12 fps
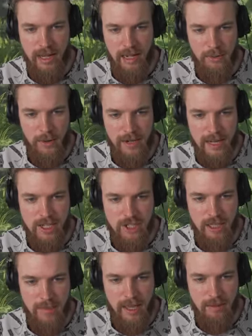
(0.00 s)
They won't
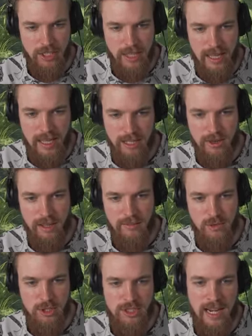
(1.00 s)
actually be able to hit you if
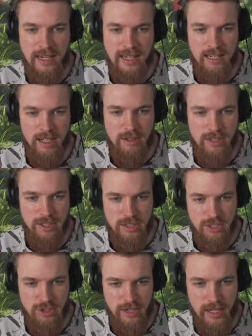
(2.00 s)
you're standing close to the
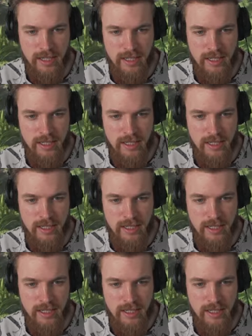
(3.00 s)
tree,